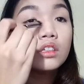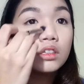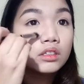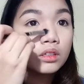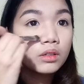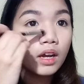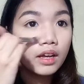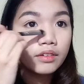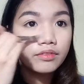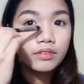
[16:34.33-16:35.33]
So
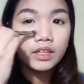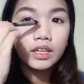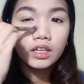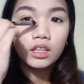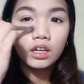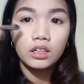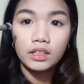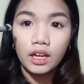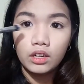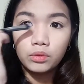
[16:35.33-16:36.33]
I flick it
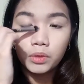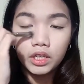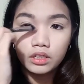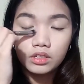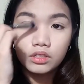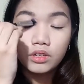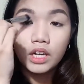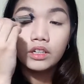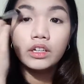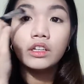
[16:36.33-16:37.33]
downwards
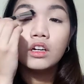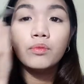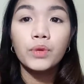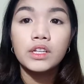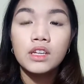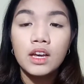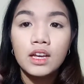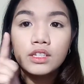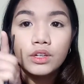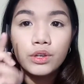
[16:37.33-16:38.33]
rather than upwards.
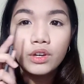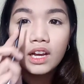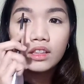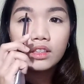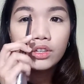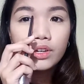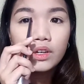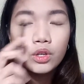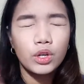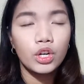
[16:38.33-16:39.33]
So you're
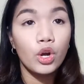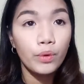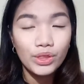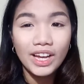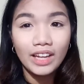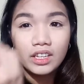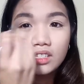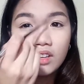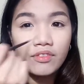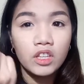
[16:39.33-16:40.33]
going to get this
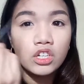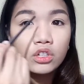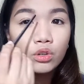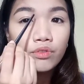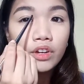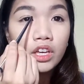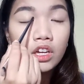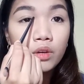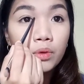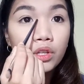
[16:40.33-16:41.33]
definition over
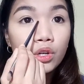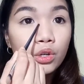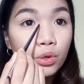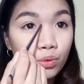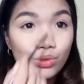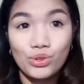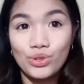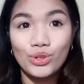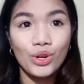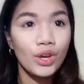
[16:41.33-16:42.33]
here with your
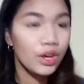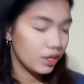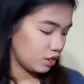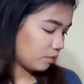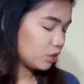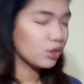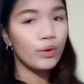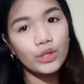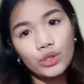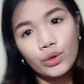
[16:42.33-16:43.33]
nose. So I'm just
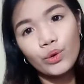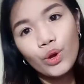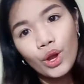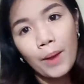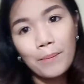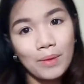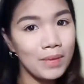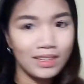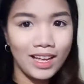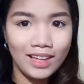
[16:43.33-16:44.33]
going to
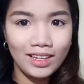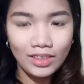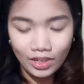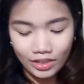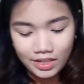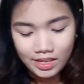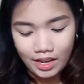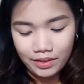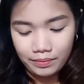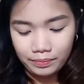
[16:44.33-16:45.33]
mimic that at the other side.